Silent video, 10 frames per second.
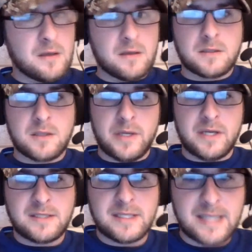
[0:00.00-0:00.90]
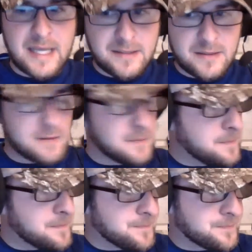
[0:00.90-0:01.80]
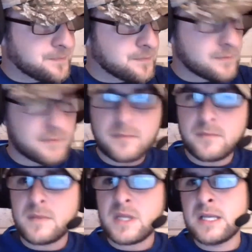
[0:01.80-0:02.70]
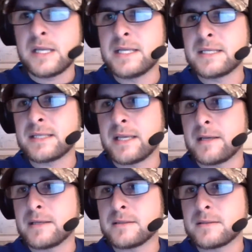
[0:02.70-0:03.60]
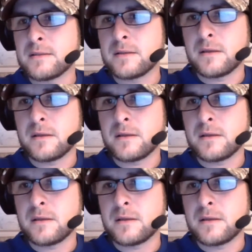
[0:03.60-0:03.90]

So here's his answer. He says